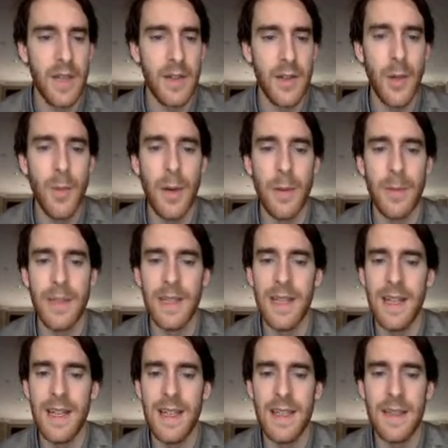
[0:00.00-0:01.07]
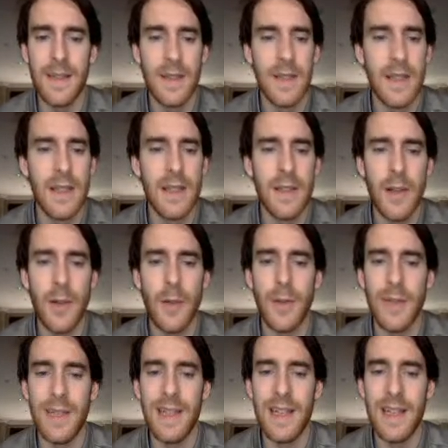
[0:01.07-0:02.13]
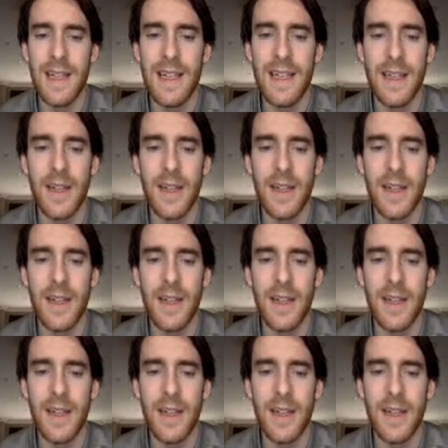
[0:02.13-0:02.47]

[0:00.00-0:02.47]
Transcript: No, Mom, Ilaria had